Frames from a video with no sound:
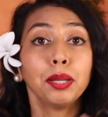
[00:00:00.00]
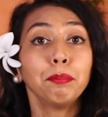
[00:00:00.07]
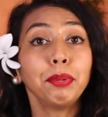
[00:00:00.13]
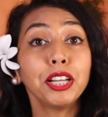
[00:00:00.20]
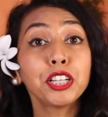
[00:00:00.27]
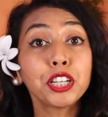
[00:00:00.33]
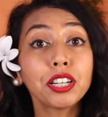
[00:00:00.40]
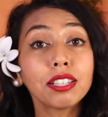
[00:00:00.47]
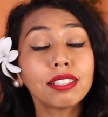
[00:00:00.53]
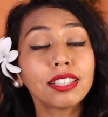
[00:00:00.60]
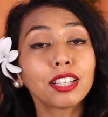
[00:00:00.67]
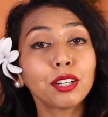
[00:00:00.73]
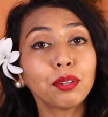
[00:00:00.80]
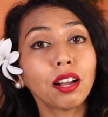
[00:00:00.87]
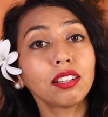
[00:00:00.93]
Be sure to
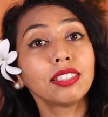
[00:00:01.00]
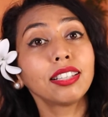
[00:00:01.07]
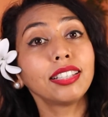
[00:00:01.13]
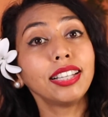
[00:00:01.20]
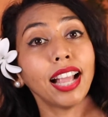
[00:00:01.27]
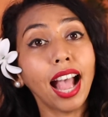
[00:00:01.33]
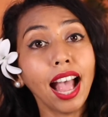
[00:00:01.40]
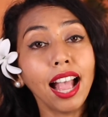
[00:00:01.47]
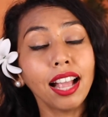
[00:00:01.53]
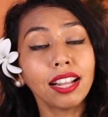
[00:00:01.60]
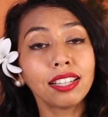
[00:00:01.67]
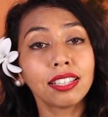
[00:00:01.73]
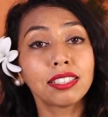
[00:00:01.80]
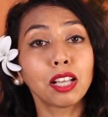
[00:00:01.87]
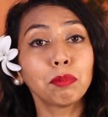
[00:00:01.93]
stick around till the
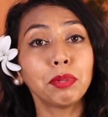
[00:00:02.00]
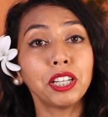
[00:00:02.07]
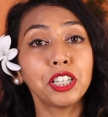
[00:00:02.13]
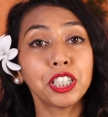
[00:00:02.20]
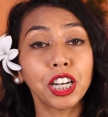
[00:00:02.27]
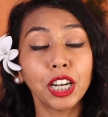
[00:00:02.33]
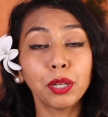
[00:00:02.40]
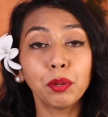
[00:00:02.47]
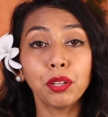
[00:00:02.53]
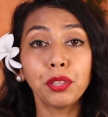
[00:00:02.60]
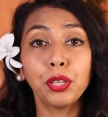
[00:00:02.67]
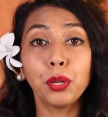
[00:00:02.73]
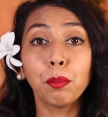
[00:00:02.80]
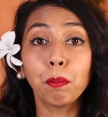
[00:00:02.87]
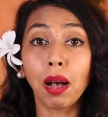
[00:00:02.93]
end as I'll be sharing with
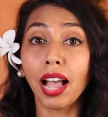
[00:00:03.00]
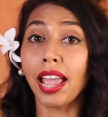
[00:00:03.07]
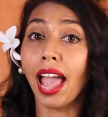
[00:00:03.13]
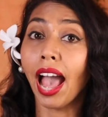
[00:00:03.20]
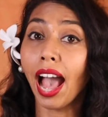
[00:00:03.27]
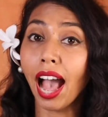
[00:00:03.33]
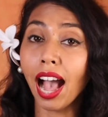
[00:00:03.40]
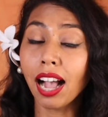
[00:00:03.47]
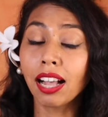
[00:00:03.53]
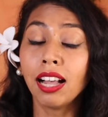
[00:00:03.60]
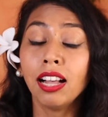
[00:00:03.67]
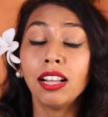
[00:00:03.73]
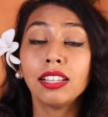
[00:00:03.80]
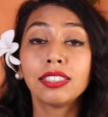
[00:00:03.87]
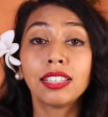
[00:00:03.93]
you my hack
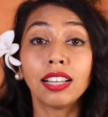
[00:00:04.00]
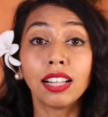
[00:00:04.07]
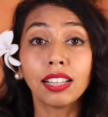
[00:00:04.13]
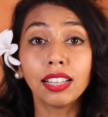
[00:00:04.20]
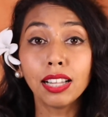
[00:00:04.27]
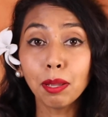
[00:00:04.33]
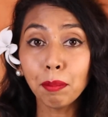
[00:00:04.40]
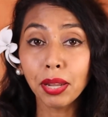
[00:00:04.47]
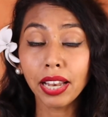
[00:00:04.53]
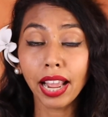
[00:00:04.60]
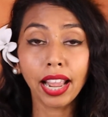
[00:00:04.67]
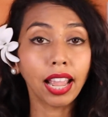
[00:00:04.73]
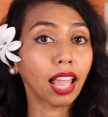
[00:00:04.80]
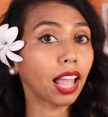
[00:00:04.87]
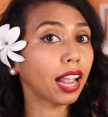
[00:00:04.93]
to
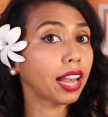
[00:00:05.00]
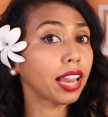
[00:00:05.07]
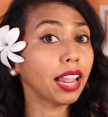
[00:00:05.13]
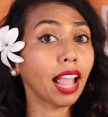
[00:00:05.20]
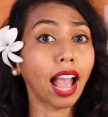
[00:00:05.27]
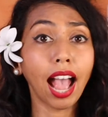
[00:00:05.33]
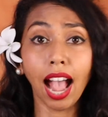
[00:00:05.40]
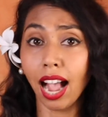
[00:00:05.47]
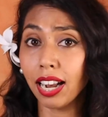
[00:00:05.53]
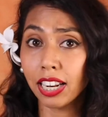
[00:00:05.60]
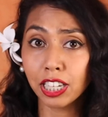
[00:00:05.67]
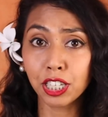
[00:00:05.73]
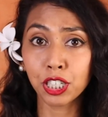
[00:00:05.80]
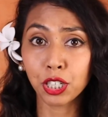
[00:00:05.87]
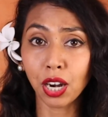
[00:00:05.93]
eliminate any
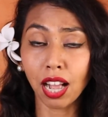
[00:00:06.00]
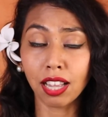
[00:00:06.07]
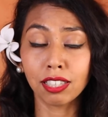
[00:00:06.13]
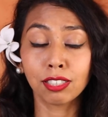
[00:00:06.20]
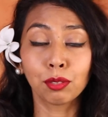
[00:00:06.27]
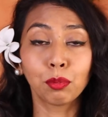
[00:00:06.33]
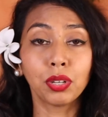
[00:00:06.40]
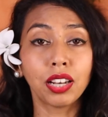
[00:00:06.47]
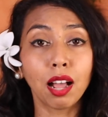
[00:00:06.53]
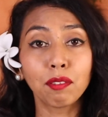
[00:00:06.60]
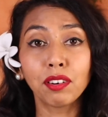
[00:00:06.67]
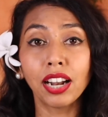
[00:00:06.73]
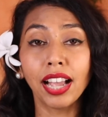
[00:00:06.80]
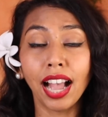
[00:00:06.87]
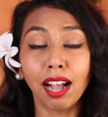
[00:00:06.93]
added stress
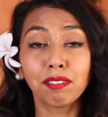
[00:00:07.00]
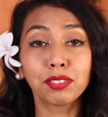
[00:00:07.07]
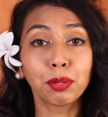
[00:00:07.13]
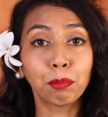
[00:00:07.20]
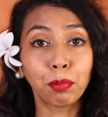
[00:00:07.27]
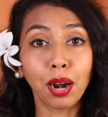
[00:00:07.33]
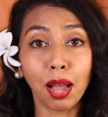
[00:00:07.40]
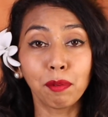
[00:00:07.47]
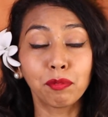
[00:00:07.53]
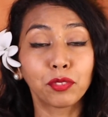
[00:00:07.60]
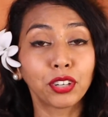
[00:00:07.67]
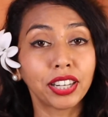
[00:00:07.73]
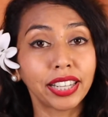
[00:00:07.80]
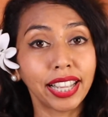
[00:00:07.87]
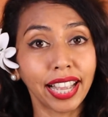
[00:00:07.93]
whenever I have to prep
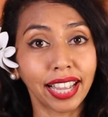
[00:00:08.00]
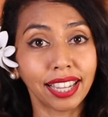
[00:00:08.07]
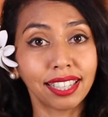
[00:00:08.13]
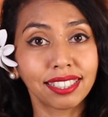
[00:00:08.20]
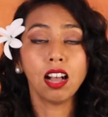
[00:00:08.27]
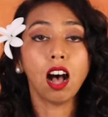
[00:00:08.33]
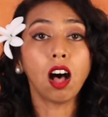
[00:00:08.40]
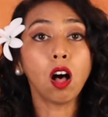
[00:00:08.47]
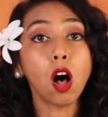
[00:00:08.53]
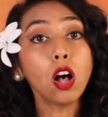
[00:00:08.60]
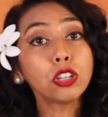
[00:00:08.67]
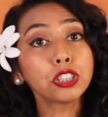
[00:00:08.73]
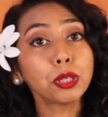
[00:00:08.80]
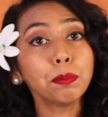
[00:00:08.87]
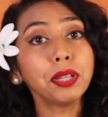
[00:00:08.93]
for a gig. I'll
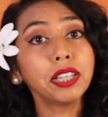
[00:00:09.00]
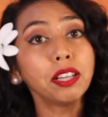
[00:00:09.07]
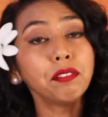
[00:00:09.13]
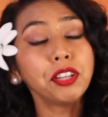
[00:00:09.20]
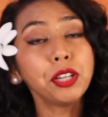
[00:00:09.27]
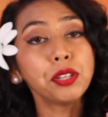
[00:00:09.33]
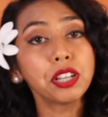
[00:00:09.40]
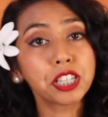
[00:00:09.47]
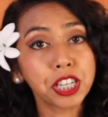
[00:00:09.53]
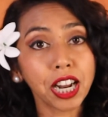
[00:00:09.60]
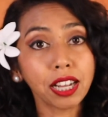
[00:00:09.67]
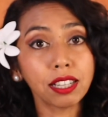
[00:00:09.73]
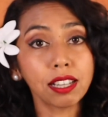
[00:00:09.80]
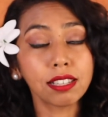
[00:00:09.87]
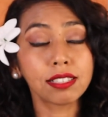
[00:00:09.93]
also be giving you the
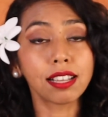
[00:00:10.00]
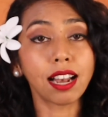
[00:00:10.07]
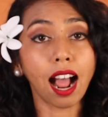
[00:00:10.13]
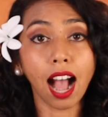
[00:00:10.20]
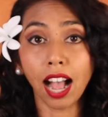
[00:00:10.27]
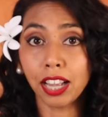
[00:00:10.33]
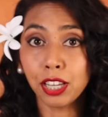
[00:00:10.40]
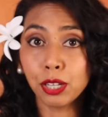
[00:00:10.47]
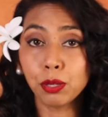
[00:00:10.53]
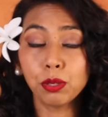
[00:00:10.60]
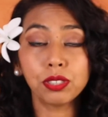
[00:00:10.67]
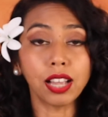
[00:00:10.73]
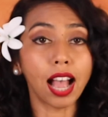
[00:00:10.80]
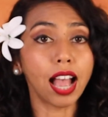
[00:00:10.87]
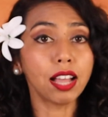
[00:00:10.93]
checklist that I
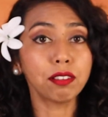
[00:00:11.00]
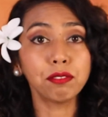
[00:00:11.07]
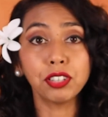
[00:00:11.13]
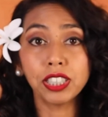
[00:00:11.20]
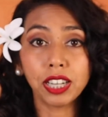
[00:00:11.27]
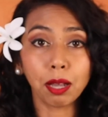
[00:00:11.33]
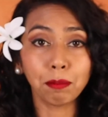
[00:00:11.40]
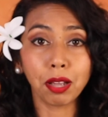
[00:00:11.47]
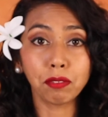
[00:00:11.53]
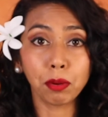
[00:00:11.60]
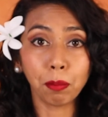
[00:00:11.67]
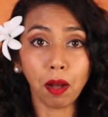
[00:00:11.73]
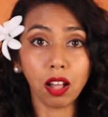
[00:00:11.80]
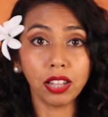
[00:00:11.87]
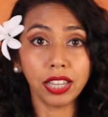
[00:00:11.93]
use every time I have
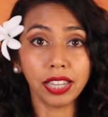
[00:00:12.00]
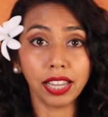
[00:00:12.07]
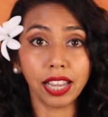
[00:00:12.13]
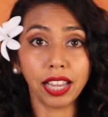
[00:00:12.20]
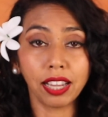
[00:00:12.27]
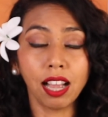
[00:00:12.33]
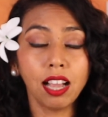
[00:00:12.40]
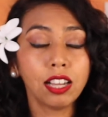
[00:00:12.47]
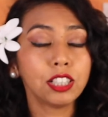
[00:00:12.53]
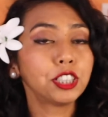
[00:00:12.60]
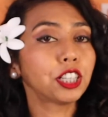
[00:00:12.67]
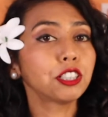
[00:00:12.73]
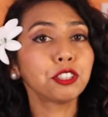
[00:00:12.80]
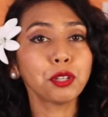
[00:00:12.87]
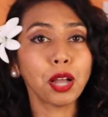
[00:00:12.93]
a poly gig,
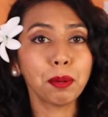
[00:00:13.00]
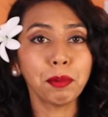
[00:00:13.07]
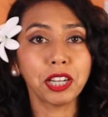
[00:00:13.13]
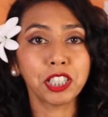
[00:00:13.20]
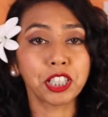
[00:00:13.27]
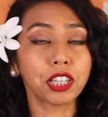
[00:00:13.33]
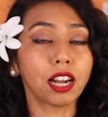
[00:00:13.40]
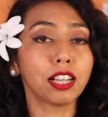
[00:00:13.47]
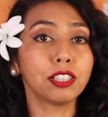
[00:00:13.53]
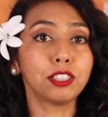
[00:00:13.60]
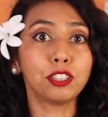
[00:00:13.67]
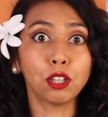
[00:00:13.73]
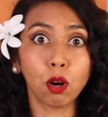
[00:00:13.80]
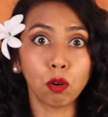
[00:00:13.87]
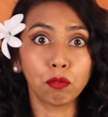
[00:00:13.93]
just so I make sure I
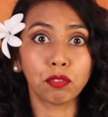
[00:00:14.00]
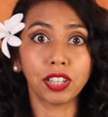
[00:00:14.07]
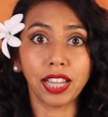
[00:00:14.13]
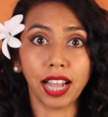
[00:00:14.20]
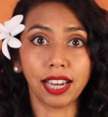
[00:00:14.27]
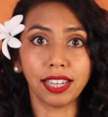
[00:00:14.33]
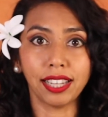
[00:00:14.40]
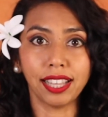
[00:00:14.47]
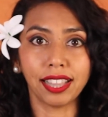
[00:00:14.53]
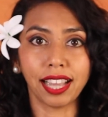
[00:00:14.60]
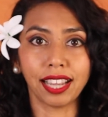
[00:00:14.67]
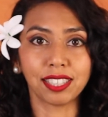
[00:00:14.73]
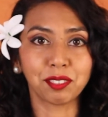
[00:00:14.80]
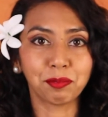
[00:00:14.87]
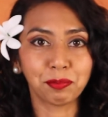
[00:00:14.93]
don't forget
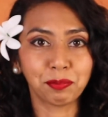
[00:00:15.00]
anything.